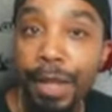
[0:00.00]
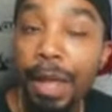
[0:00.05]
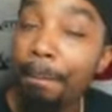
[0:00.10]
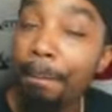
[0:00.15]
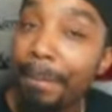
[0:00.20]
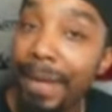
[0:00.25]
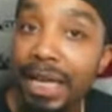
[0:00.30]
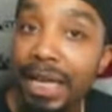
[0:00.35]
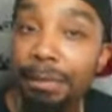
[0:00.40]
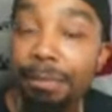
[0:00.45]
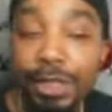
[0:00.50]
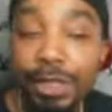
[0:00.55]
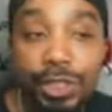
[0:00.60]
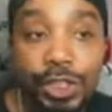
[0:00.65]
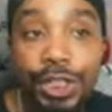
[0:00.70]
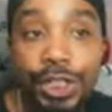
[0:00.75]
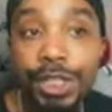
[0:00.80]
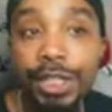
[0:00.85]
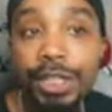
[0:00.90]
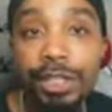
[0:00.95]
Maybe
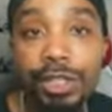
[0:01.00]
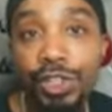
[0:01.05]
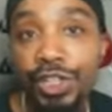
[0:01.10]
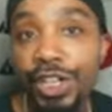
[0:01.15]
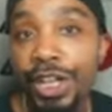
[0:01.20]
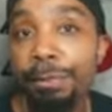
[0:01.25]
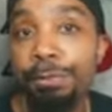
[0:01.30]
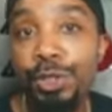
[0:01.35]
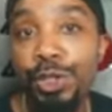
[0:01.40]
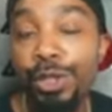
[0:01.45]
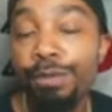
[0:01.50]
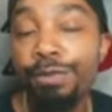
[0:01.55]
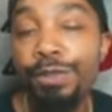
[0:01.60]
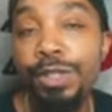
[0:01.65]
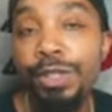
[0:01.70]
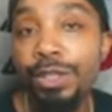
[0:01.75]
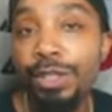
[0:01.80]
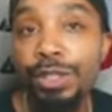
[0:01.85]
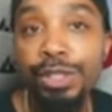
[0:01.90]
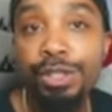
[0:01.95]
she can shapeshift
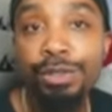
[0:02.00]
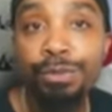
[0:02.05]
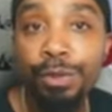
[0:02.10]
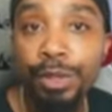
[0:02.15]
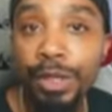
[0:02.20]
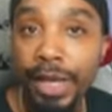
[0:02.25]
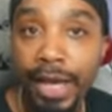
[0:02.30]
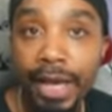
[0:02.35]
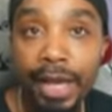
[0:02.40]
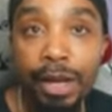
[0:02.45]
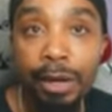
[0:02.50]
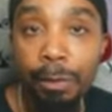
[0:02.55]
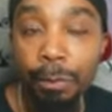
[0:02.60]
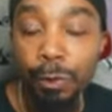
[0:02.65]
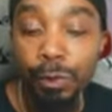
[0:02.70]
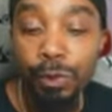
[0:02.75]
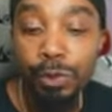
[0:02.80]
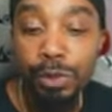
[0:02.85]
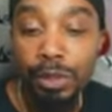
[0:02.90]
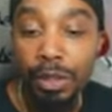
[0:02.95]
into different
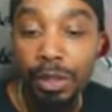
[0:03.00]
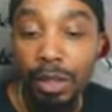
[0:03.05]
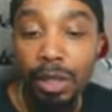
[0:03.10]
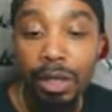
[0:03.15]
animals.